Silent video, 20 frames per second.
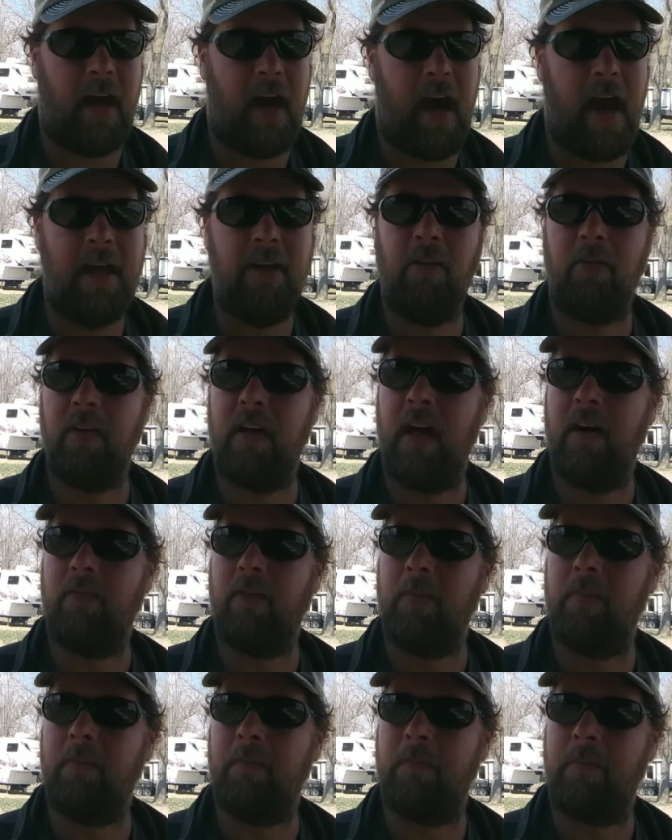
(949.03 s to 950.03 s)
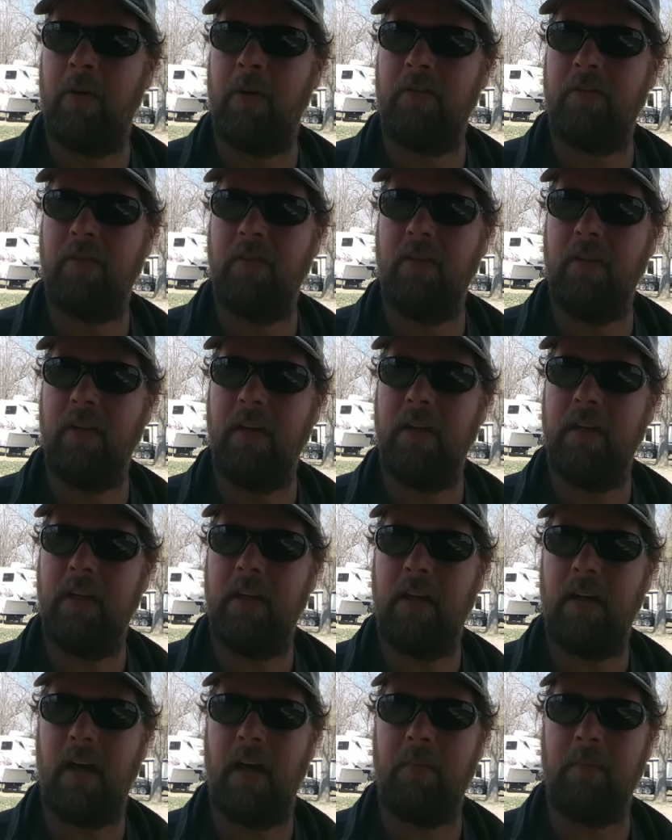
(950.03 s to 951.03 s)
I don't have one
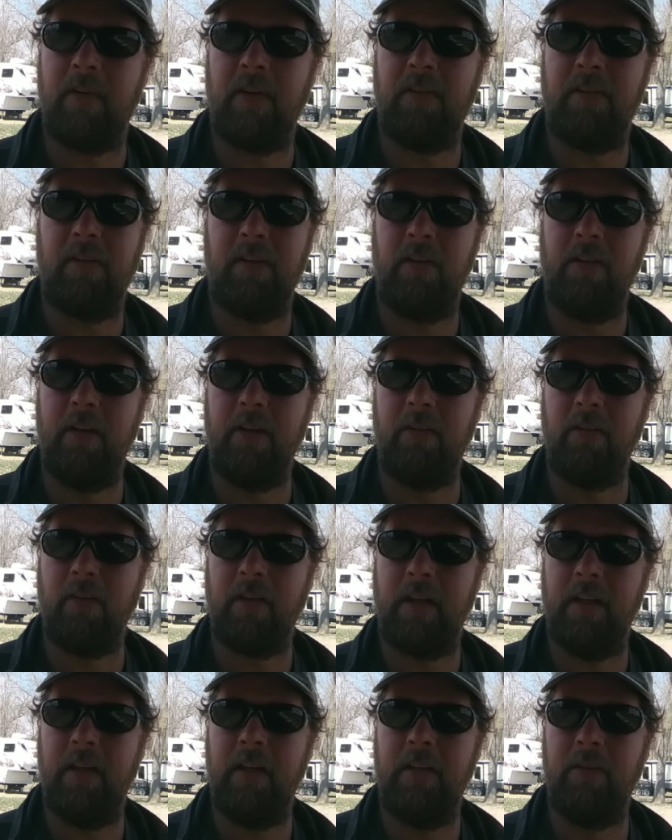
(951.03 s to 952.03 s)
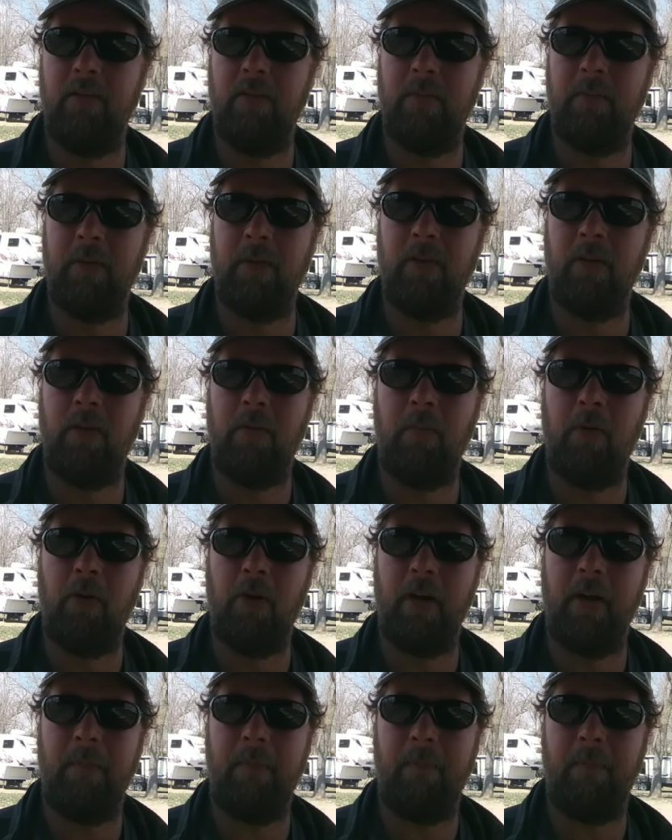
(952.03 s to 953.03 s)
personally. I'm considering looking into them a little
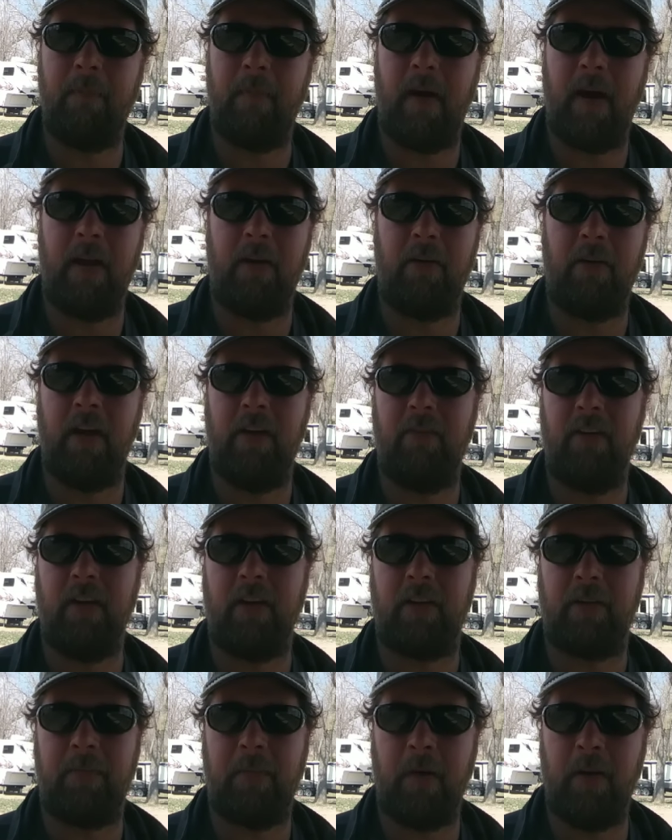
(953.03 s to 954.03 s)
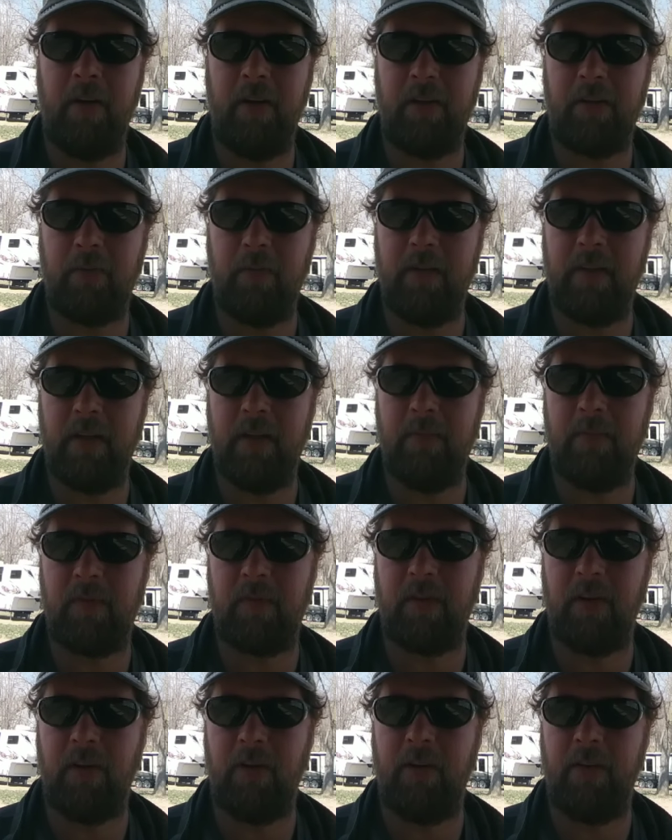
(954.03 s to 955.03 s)
more. I don't have any experience with them,
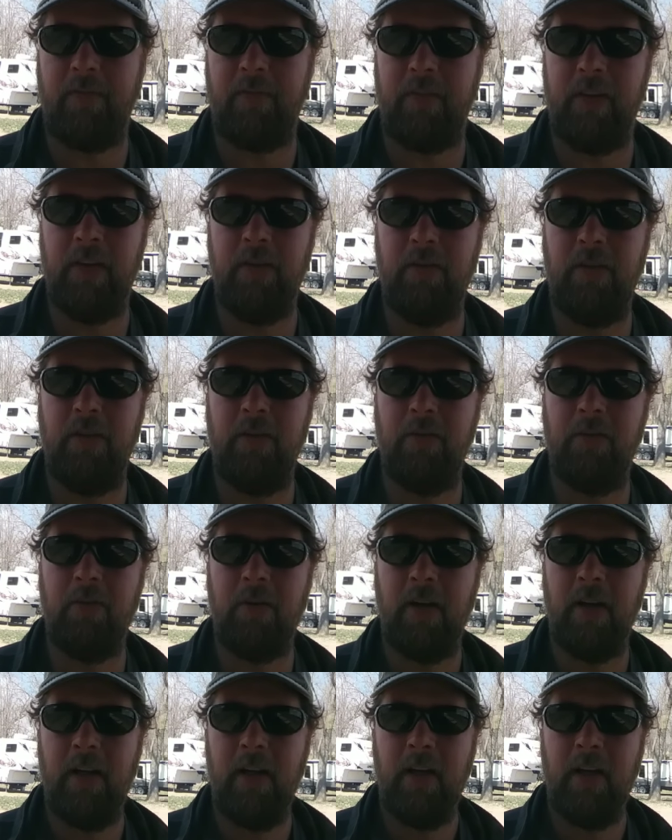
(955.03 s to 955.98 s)
so if you do,